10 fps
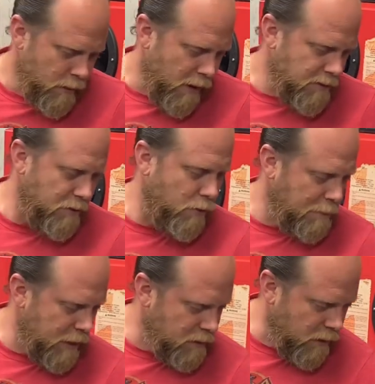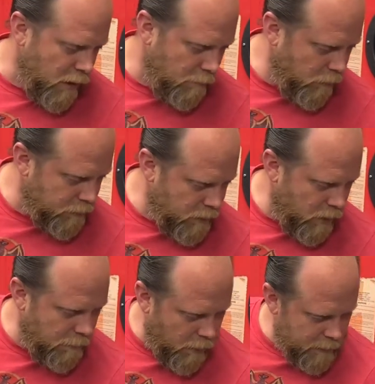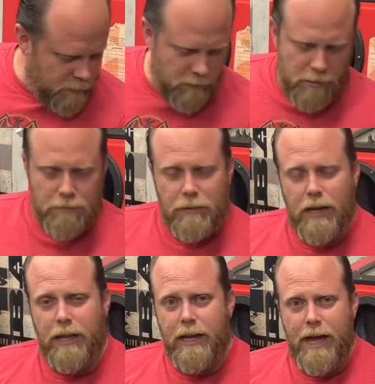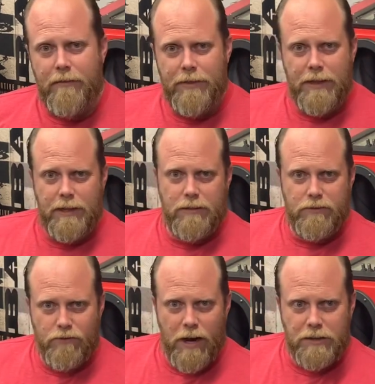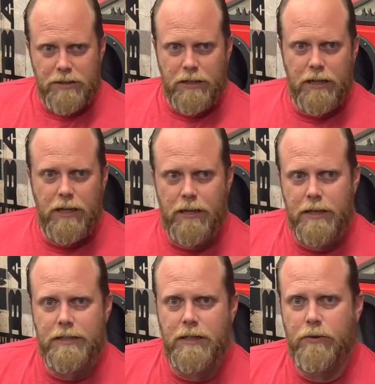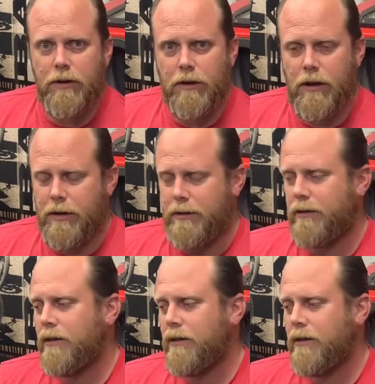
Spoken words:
I also replace a lot of bolts that I probably shouldn't, but I like having things fresh and clean and easy to work on, and